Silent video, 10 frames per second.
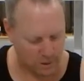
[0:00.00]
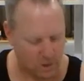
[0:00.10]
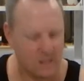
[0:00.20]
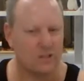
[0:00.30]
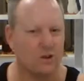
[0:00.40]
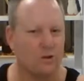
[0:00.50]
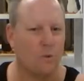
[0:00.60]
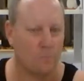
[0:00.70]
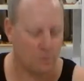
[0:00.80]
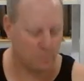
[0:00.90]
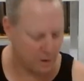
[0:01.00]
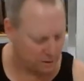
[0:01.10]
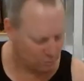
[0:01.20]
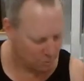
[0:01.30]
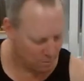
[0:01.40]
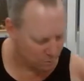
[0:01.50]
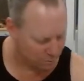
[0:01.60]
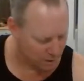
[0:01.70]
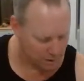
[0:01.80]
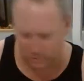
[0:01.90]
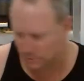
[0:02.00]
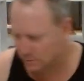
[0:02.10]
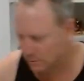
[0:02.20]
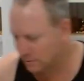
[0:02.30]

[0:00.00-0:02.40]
let's do one more page. One more page.